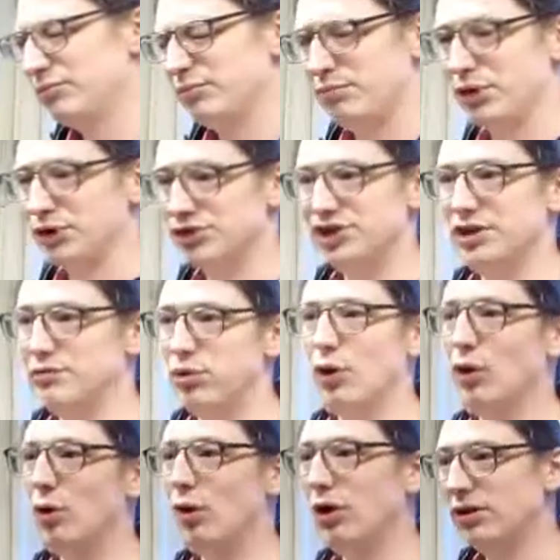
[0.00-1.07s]
person
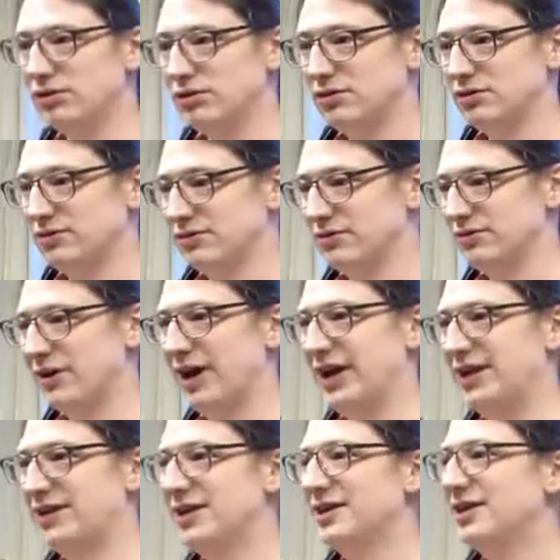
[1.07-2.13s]
pole,
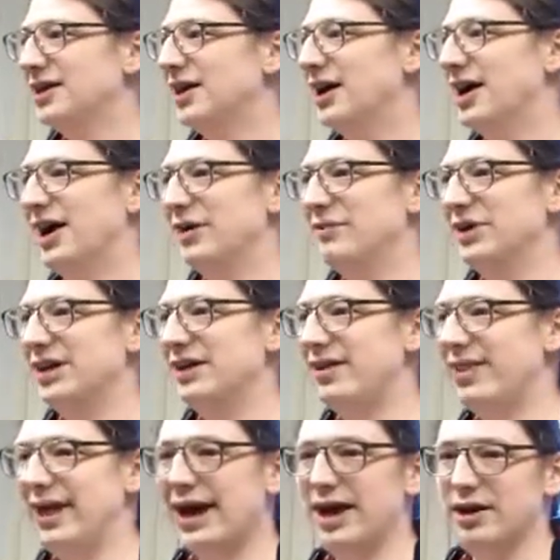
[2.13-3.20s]
right? In
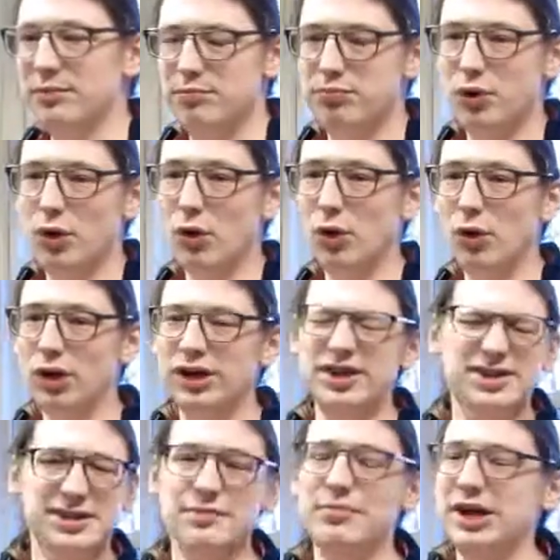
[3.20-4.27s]
that pole
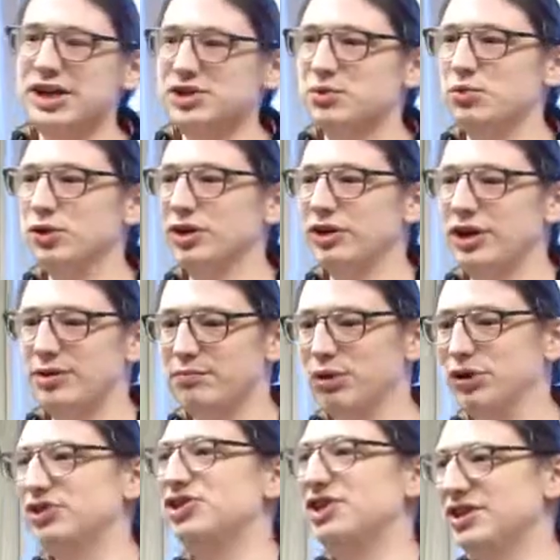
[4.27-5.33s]
is the base word and
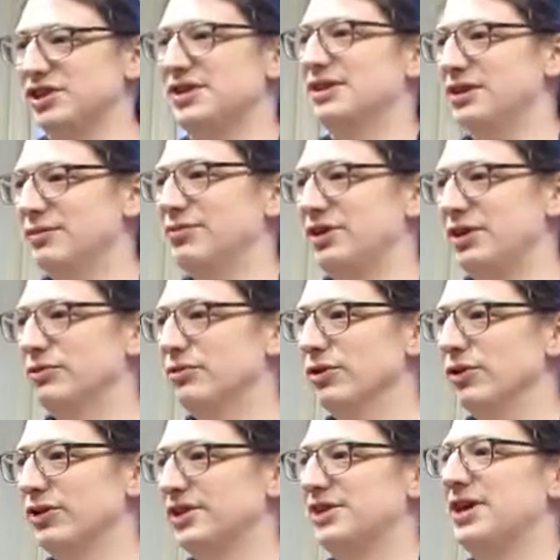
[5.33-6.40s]
person is the limiting
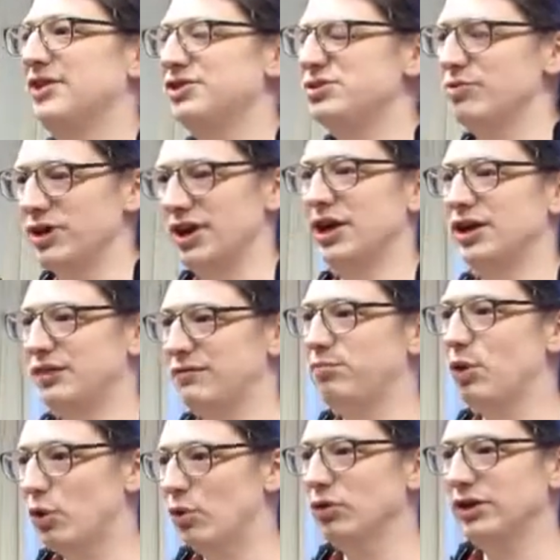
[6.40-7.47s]
word. It tells you what kind of
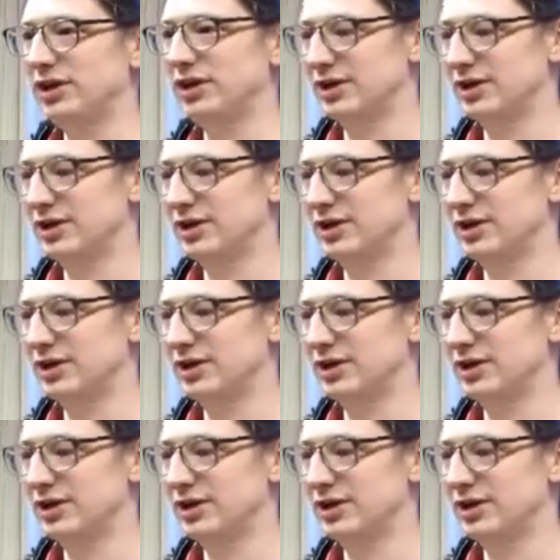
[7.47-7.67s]
pole it